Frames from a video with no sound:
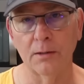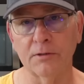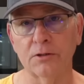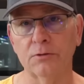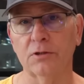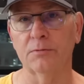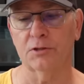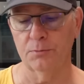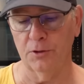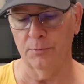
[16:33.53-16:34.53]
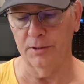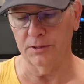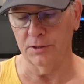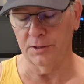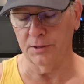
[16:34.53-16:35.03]
I'm going to do some
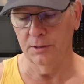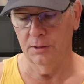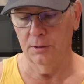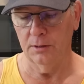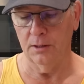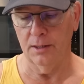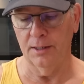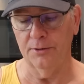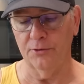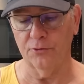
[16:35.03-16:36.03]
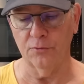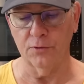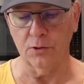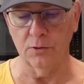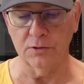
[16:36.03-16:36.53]
experimenting on this over the
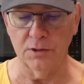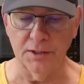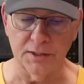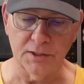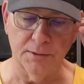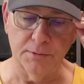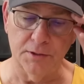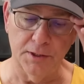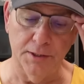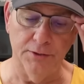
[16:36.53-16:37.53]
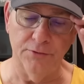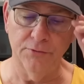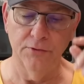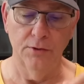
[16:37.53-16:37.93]
course of the next couple of days.